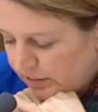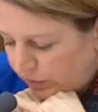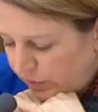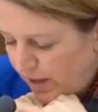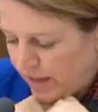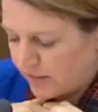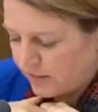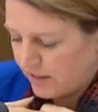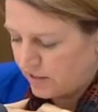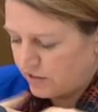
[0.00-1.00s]
if you've had
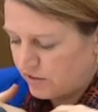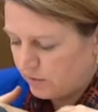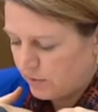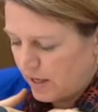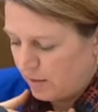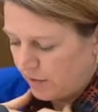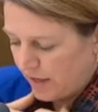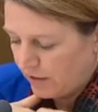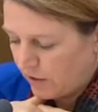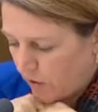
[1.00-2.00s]
discussions with
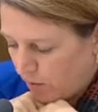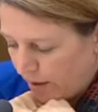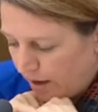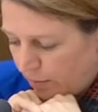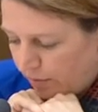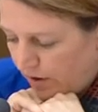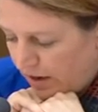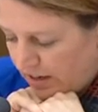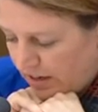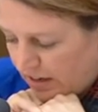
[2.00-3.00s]
NBN Co about
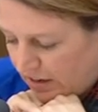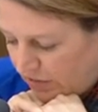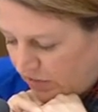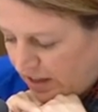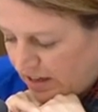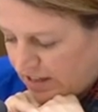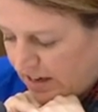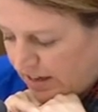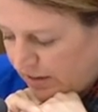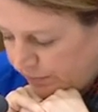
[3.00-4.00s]
providing any of their
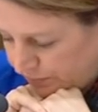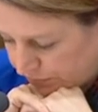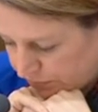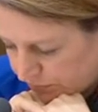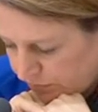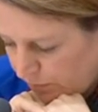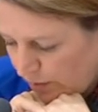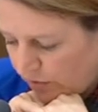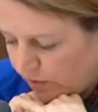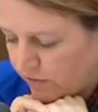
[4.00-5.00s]
data,
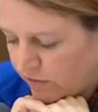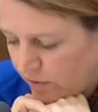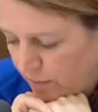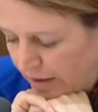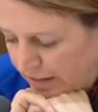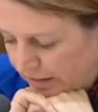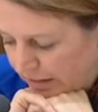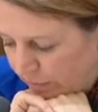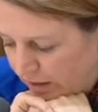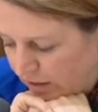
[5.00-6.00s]
such as the
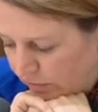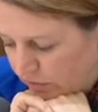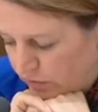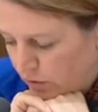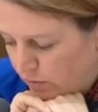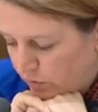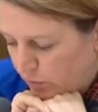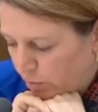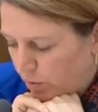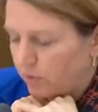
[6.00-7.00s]
monthly Ready for Service
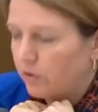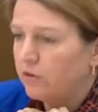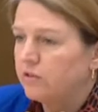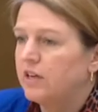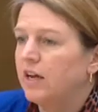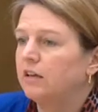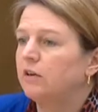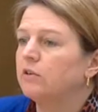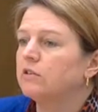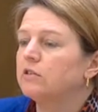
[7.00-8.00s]
report on
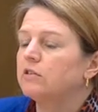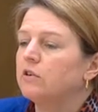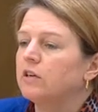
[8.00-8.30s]
data.gov.au.